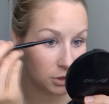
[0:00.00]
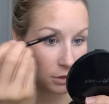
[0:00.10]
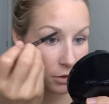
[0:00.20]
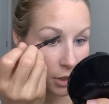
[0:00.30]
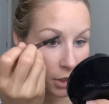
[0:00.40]
just
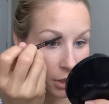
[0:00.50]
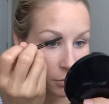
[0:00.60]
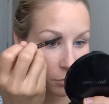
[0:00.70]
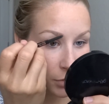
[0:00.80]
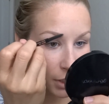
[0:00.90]
now.
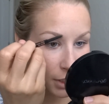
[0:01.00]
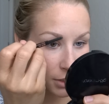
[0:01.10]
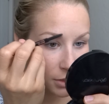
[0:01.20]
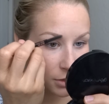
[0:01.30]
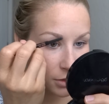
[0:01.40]

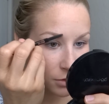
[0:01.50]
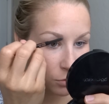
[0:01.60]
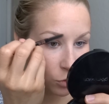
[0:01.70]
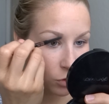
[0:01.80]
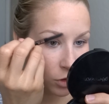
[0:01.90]
But
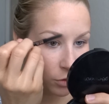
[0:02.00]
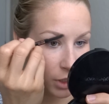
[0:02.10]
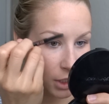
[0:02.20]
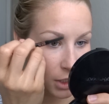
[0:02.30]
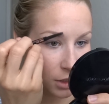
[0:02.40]
we'll go
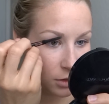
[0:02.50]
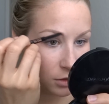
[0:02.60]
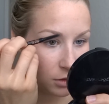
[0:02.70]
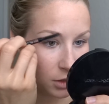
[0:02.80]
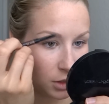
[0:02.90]

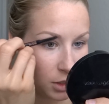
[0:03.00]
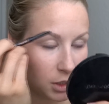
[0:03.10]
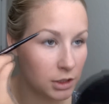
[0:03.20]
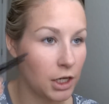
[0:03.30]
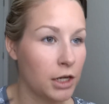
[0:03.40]
in
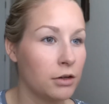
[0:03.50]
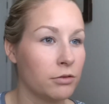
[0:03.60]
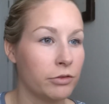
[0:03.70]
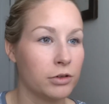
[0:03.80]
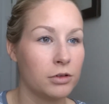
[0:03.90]
and kind of